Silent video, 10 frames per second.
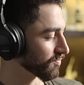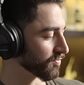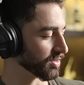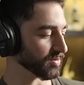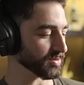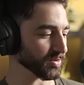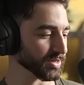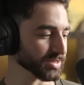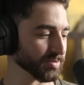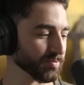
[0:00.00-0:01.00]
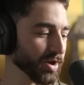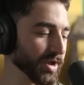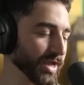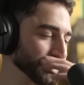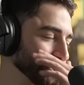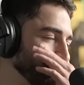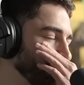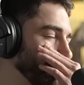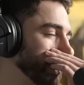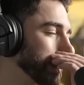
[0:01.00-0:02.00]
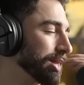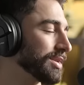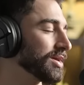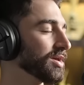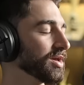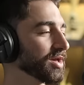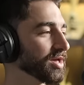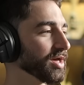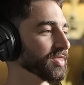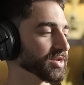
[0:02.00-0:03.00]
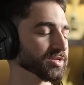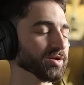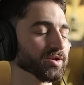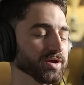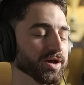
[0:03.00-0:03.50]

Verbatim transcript: Hopefully, I'll be doing yeah. some podcasts at some point, and then, and then a sauna.